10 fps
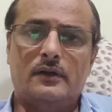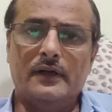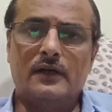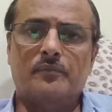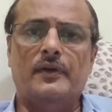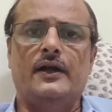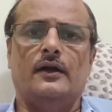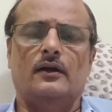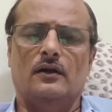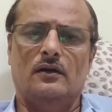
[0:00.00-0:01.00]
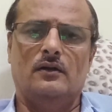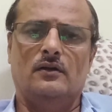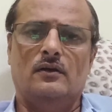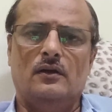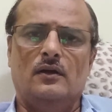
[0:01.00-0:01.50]
treatment
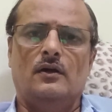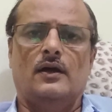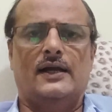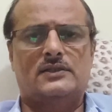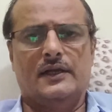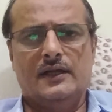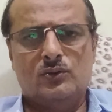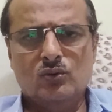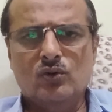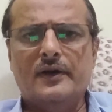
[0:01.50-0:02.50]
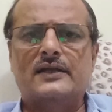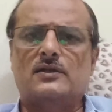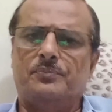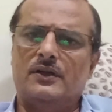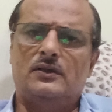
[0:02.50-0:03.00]
as a hetu, as
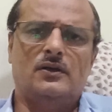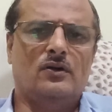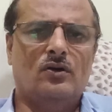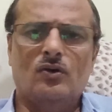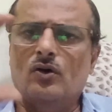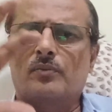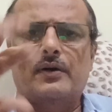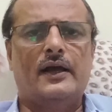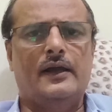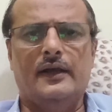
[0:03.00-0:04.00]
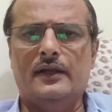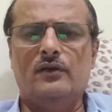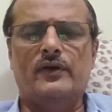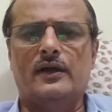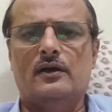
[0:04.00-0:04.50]
a pathya, or by
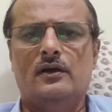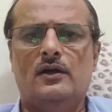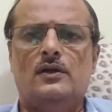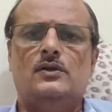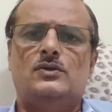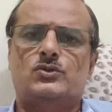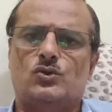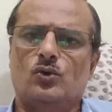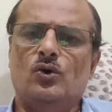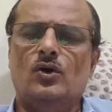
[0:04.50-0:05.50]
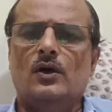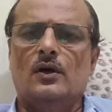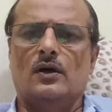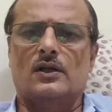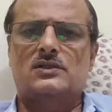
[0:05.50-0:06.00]
any way. So
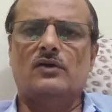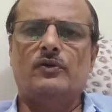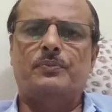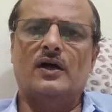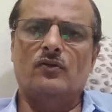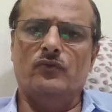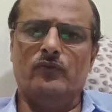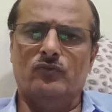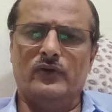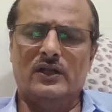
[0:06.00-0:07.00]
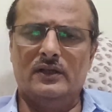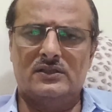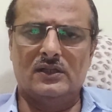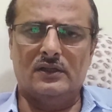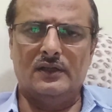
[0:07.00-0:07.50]
rasa, vipak, virya,
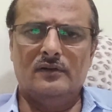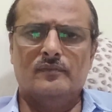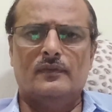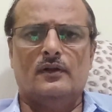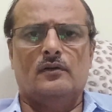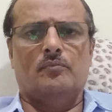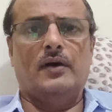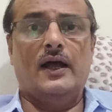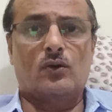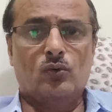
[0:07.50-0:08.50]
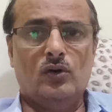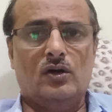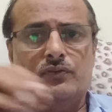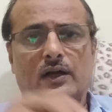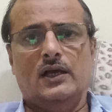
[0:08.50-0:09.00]
nishchiti, by rule
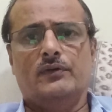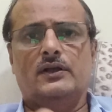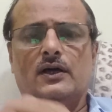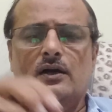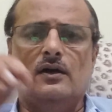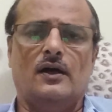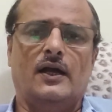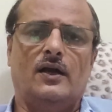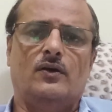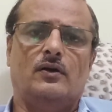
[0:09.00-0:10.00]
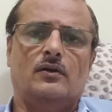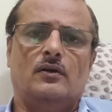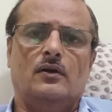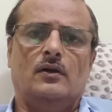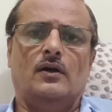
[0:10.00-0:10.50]
of Ayurveda, I have
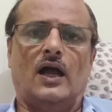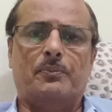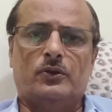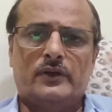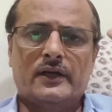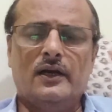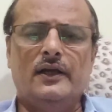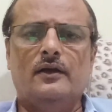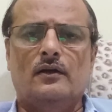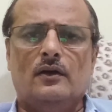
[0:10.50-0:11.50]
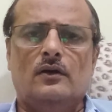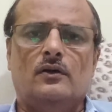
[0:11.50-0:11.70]
hypothetically